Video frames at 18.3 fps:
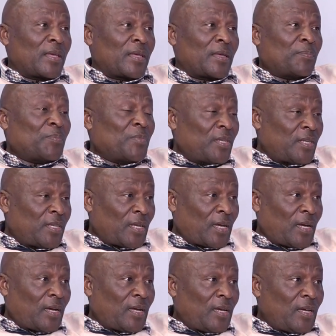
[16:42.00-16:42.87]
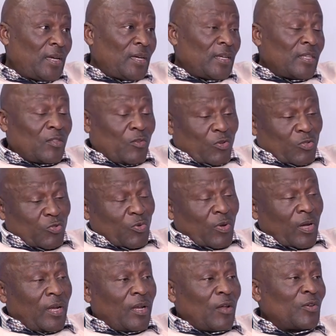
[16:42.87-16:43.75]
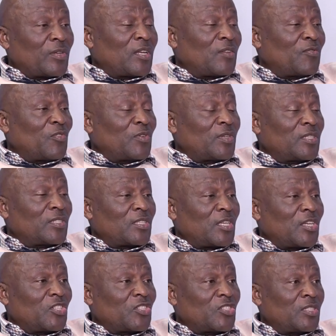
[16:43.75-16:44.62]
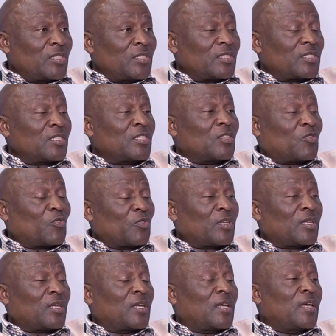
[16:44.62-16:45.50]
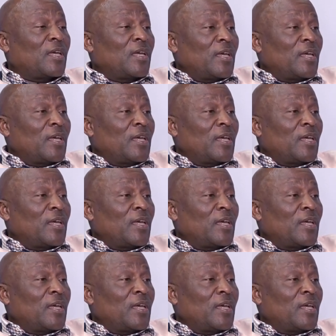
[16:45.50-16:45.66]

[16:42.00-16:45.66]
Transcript: media. They also are allowed at voting stations, including